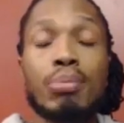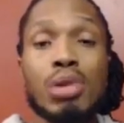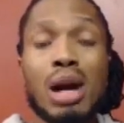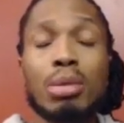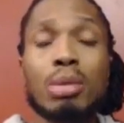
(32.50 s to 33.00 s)

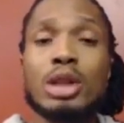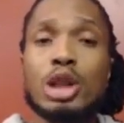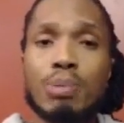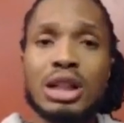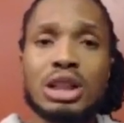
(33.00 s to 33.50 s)
problem,
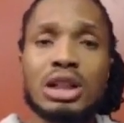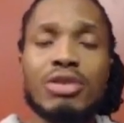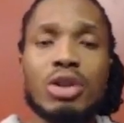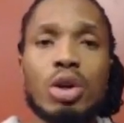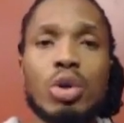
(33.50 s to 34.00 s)

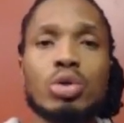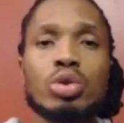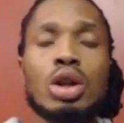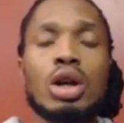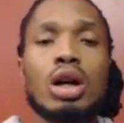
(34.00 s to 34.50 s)
especially for
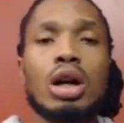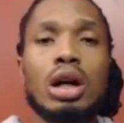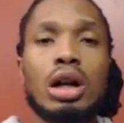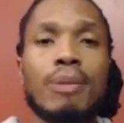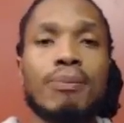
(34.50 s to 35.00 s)
those
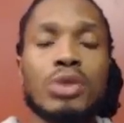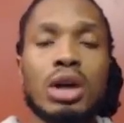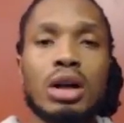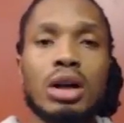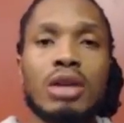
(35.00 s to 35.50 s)

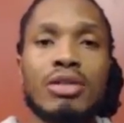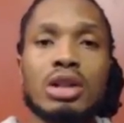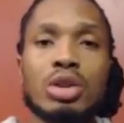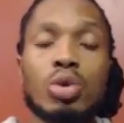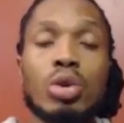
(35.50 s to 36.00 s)
of
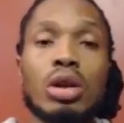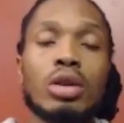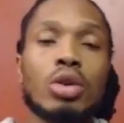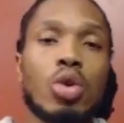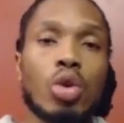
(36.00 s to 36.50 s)
us who
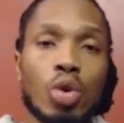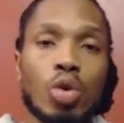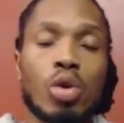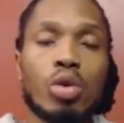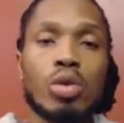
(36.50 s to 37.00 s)
are quote
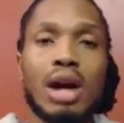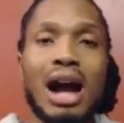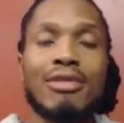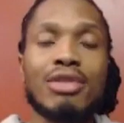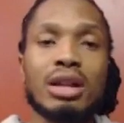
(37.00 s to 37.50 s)
unquote
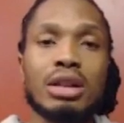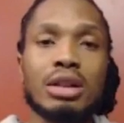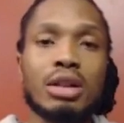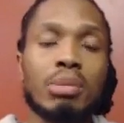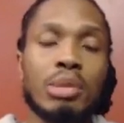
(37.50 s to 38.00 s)

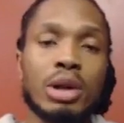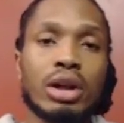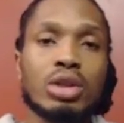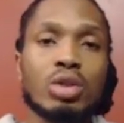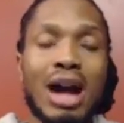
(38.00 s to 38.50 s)
African
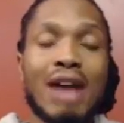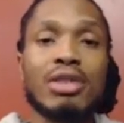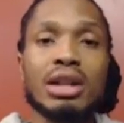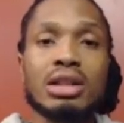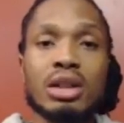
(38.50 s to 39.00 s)
Americans or
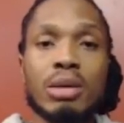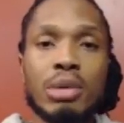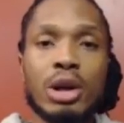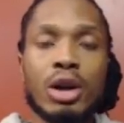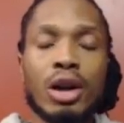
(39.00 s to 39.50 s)
Africans in
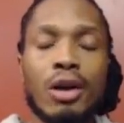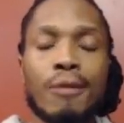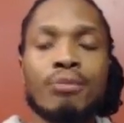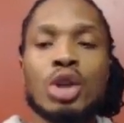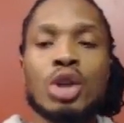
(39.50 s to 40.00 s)
America.
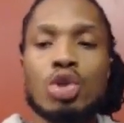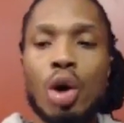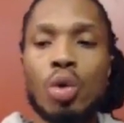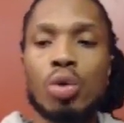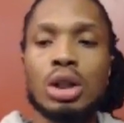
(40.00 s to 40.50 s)

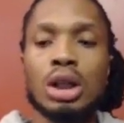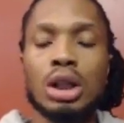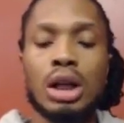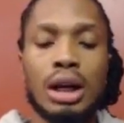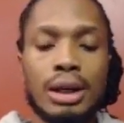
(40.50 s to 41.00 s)
So
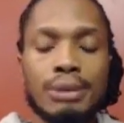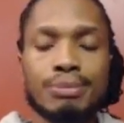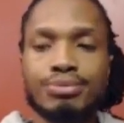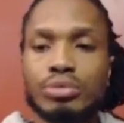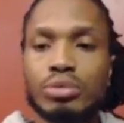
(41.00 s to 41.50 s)

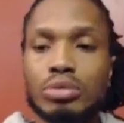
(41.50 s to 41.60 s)
we're